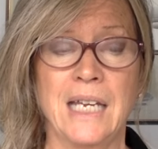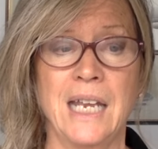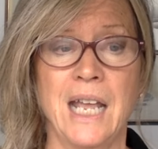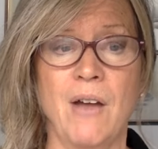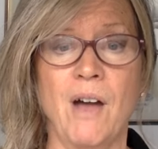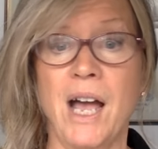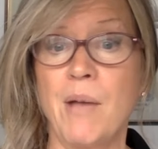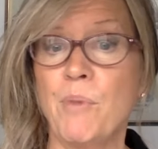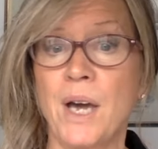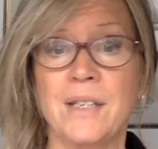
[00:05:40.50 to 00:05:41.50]
Now, I
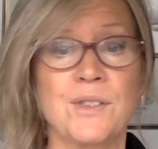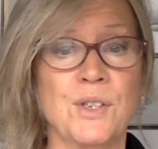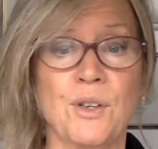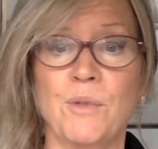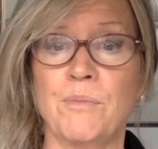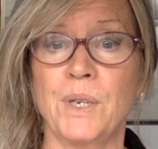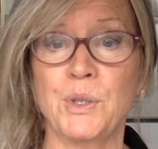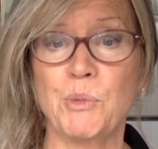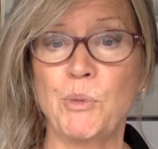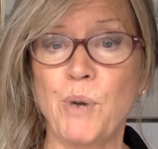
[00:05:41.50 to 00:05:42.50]
bought and sold
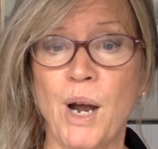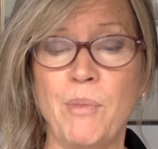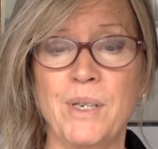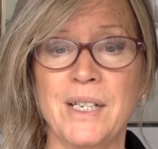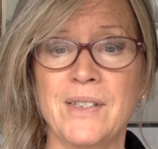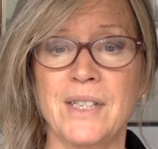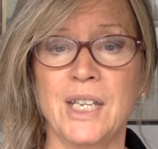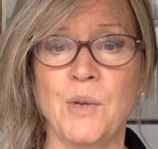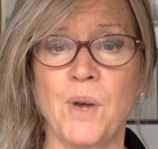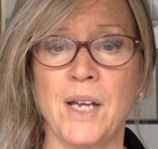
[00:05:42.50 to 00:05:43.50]
multiple properties in
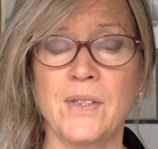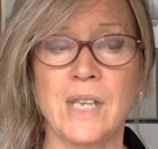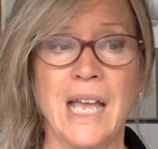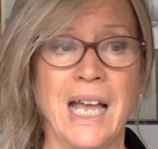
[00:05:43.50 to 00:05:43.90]
the US.